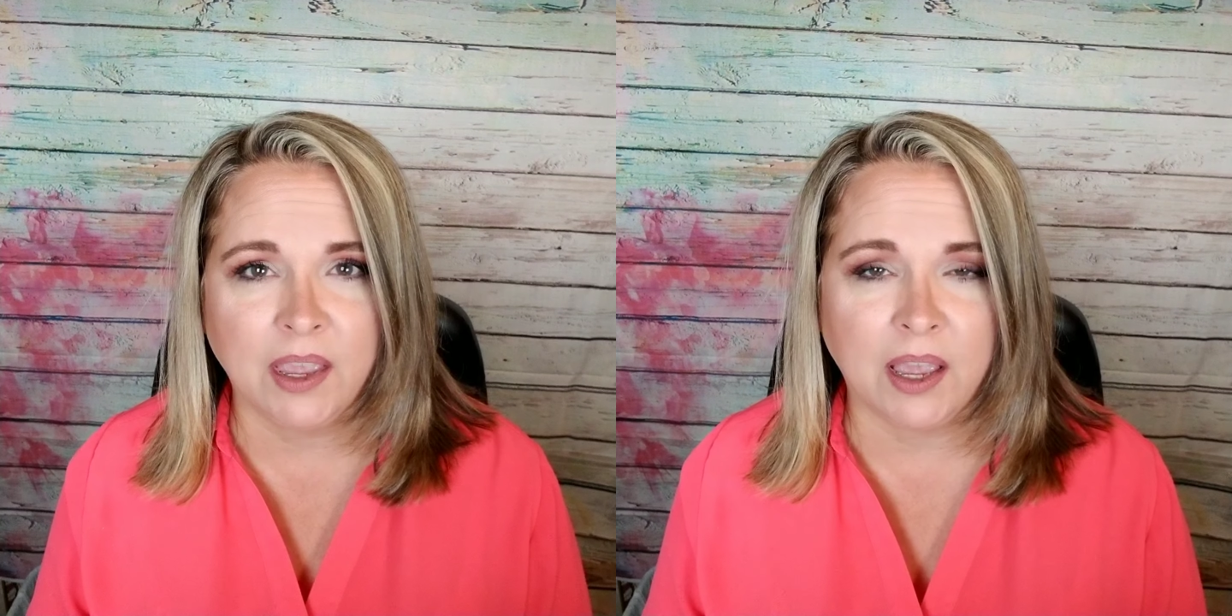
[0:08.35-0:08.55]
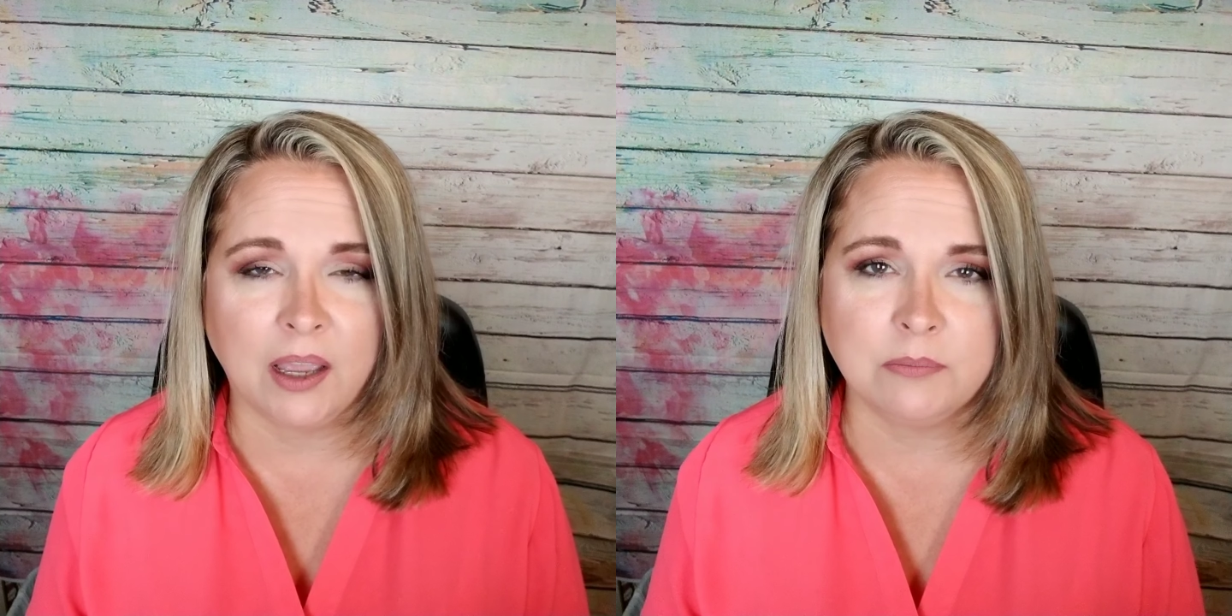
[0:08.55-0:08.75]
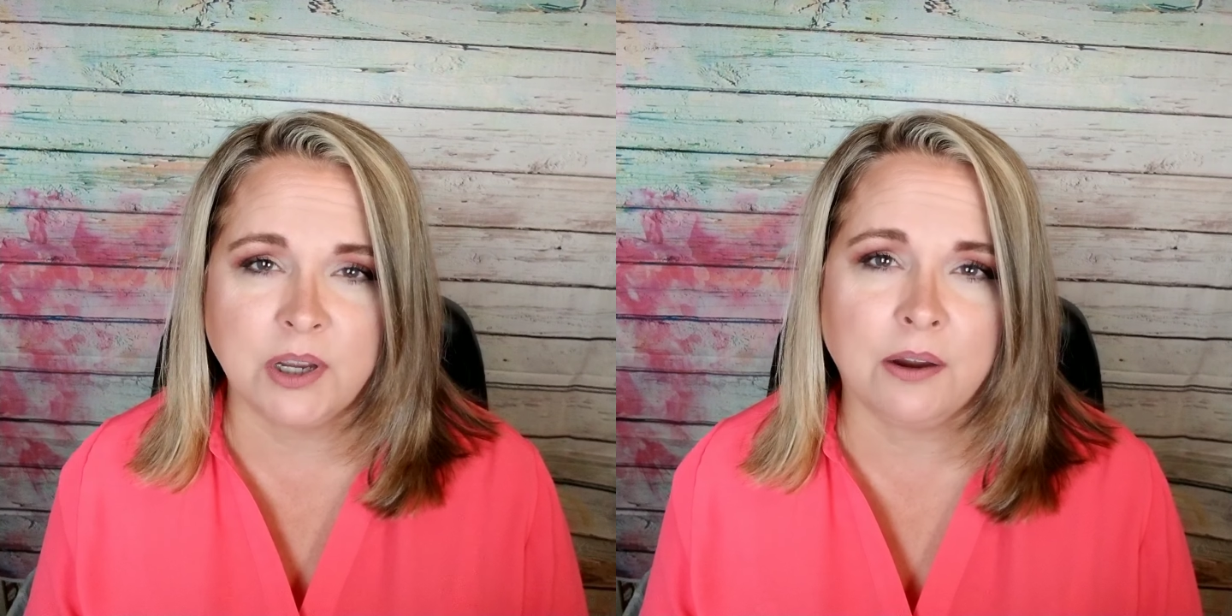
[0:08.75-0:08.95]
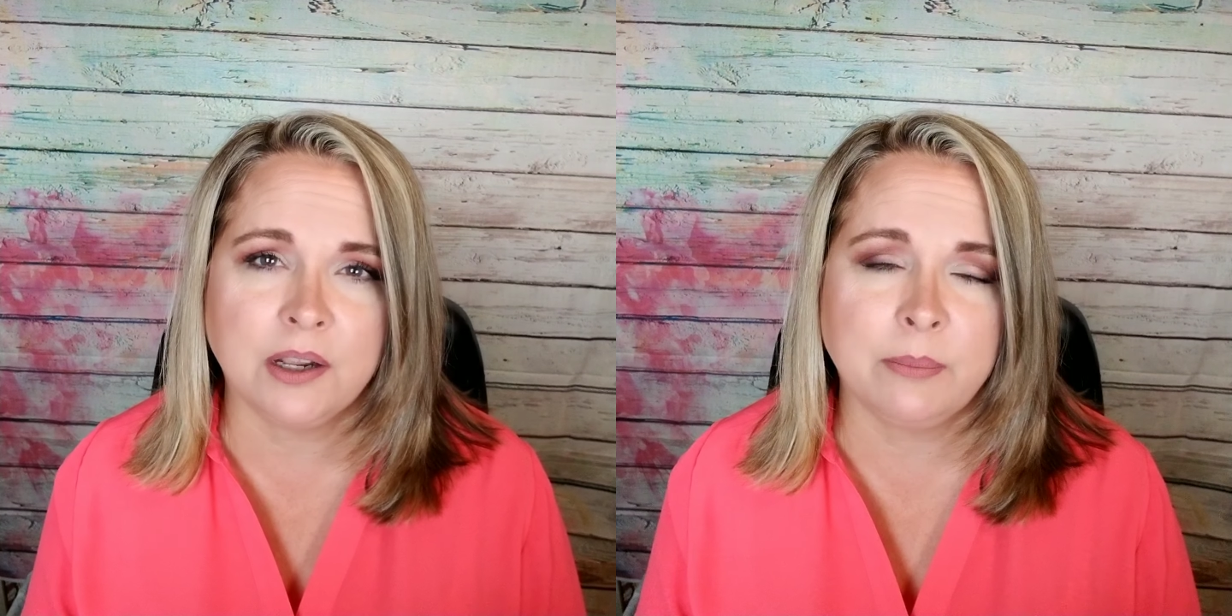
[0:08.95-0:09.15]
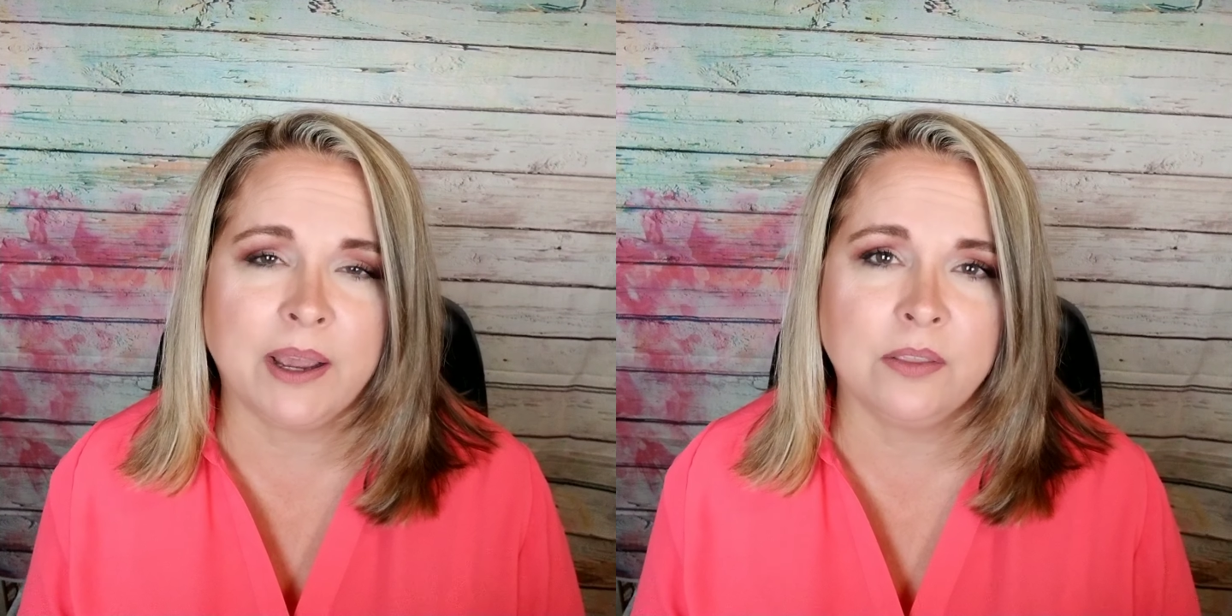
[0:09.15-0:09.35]
I'm talking
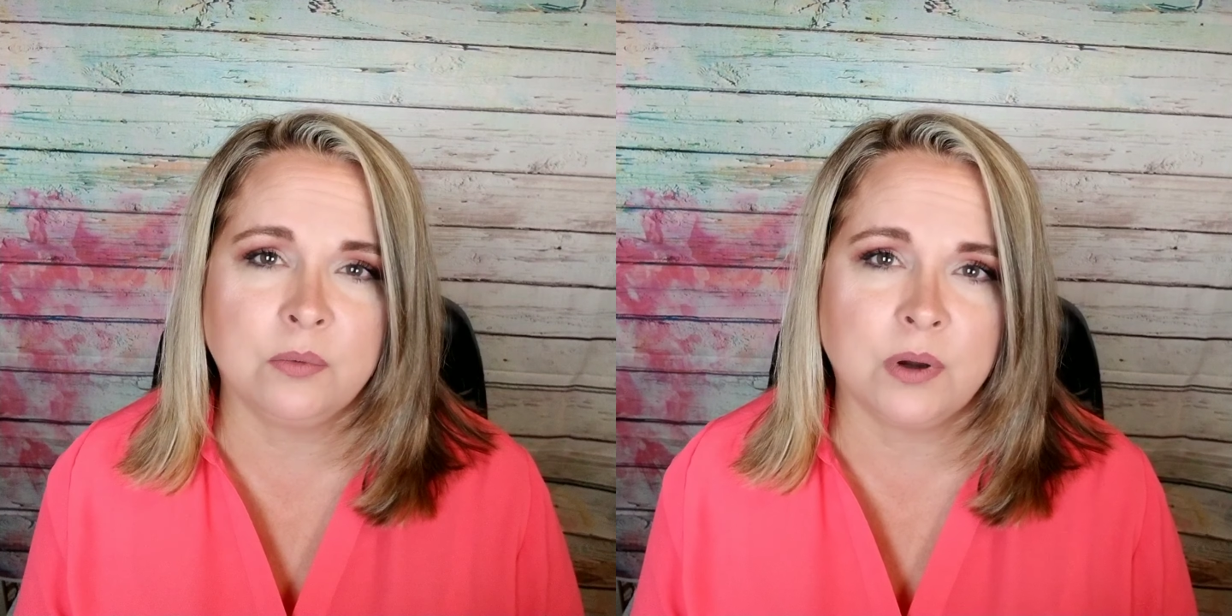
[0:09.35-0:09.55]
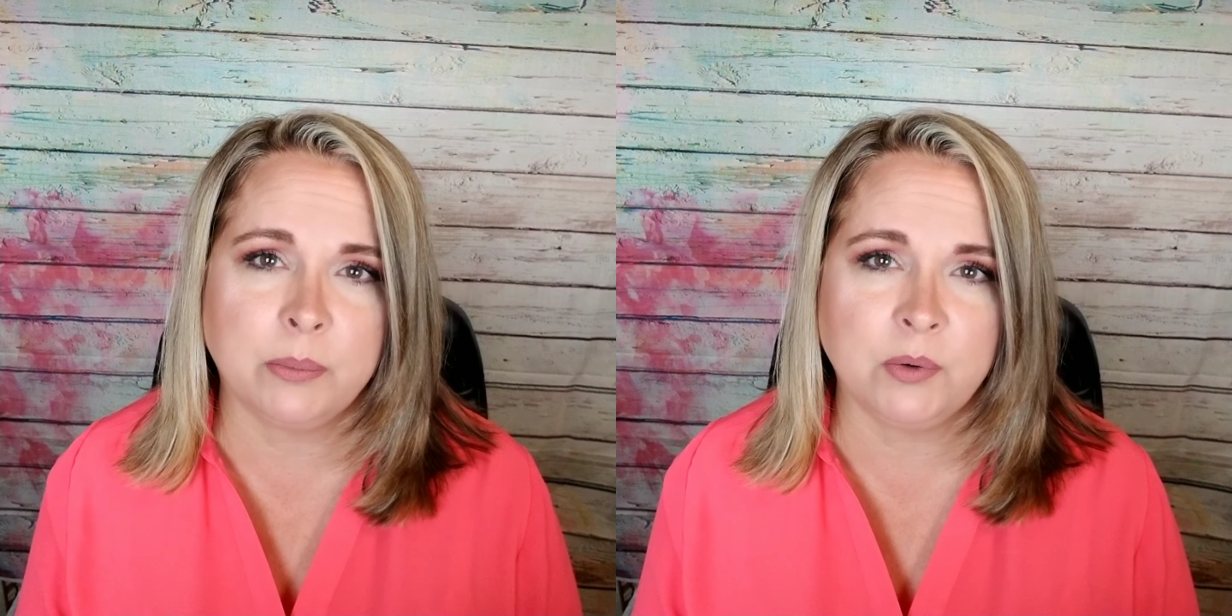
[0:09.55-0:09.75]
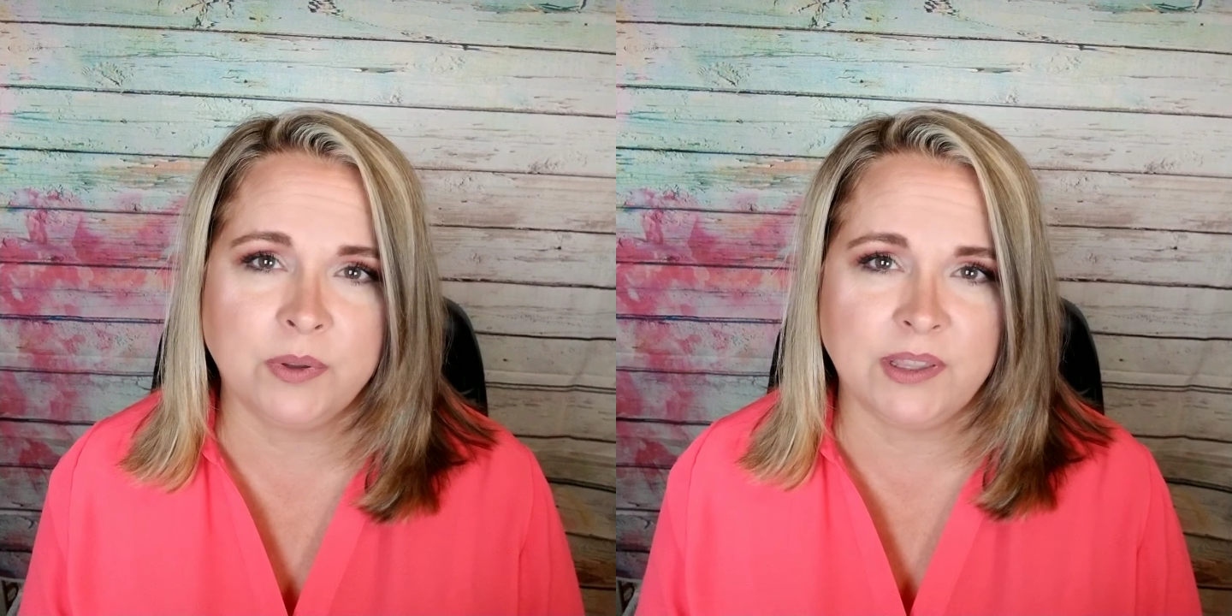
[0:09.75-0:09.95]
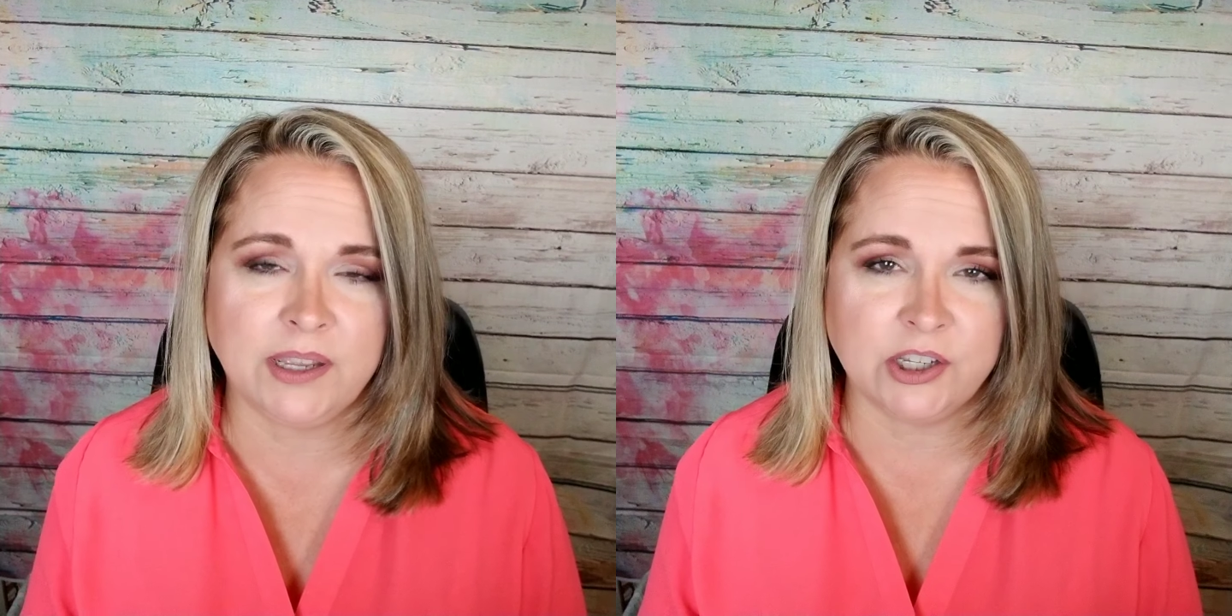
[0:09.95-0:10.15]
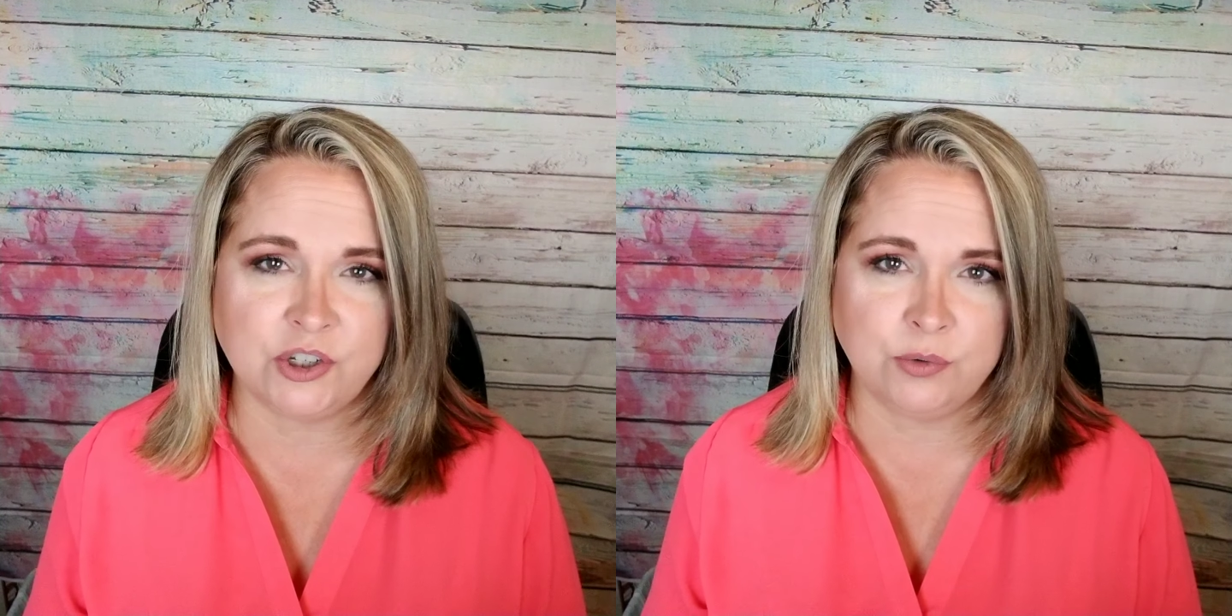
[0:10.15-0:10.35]
about the woman with
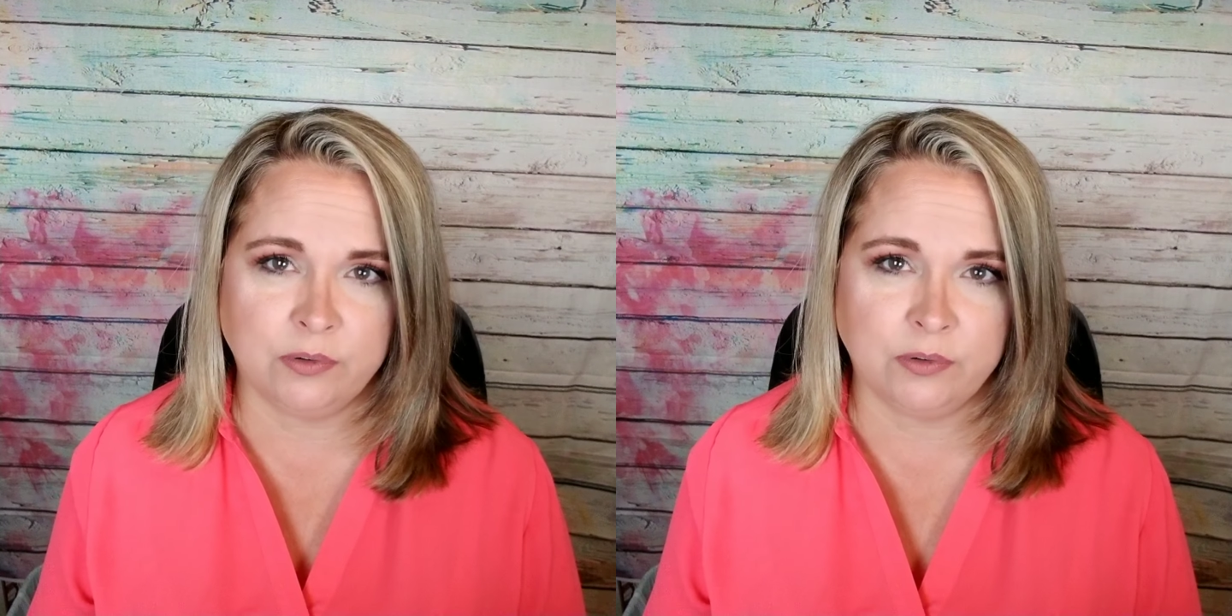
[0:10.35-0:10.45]
the issue